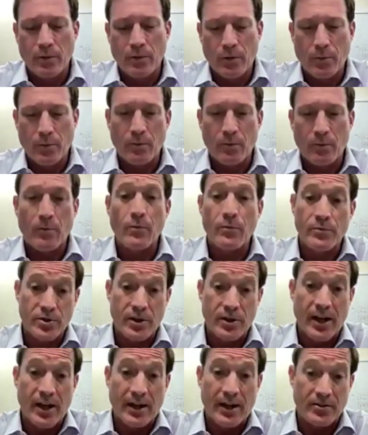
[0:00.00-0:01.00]
going
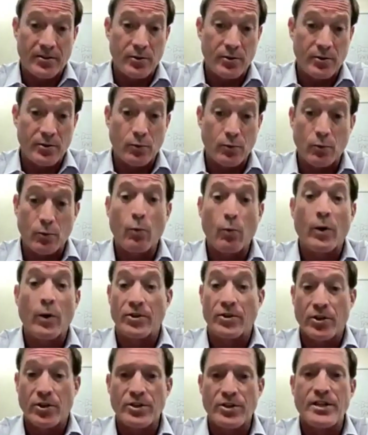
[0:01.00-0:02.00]
from to that to
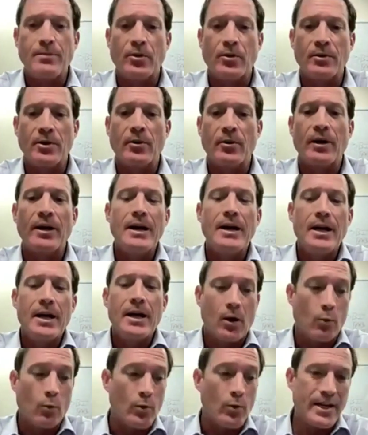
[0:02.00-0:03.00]
what is our team going to be
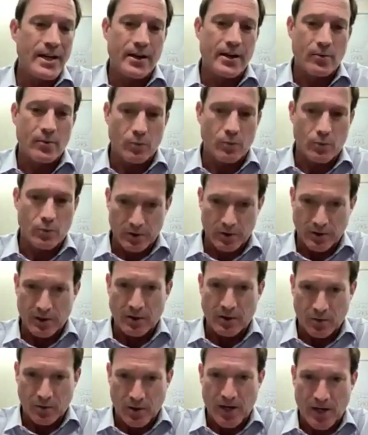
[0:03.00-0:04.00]
doing? Now, we get
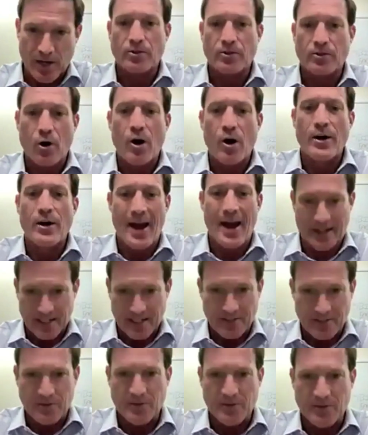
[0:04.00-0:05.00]
really granular
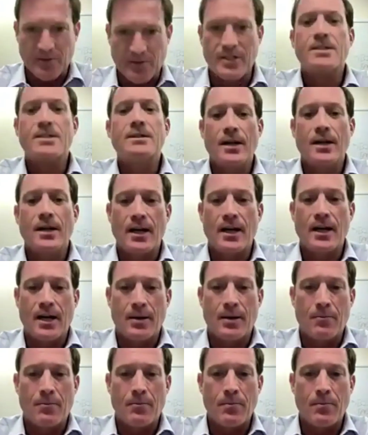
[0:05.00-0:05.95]
on activities,